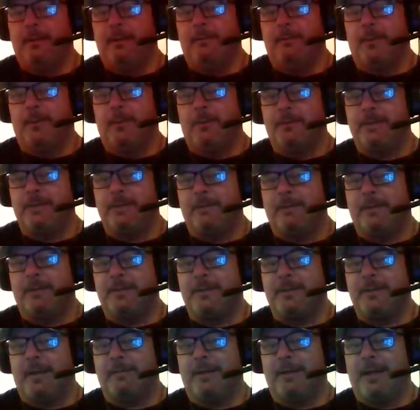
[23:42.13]

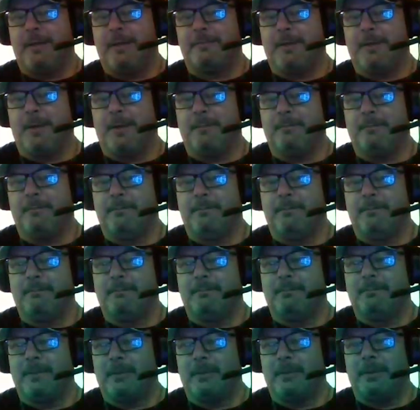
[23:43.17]
1077 FM.
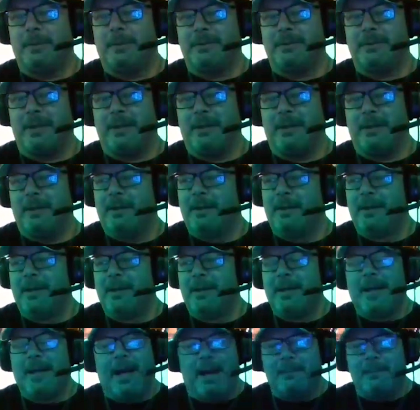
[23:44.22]
That's where you send it.
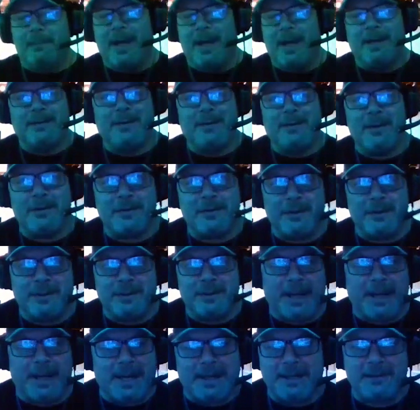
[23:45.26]
I'm not
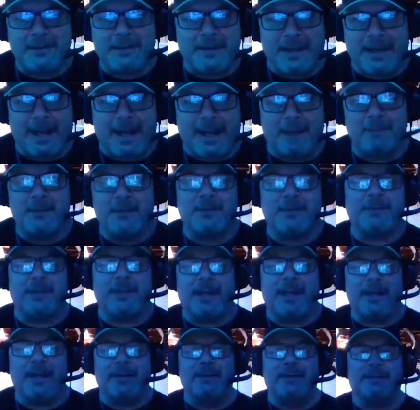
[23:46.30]
ditching anything. I'm just
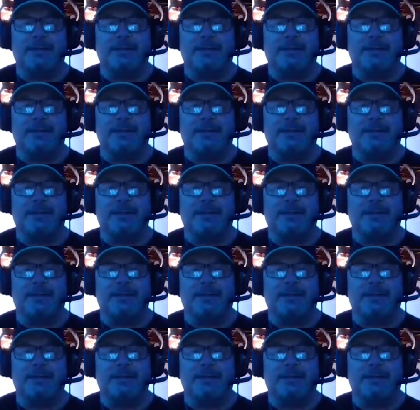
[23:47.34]
saying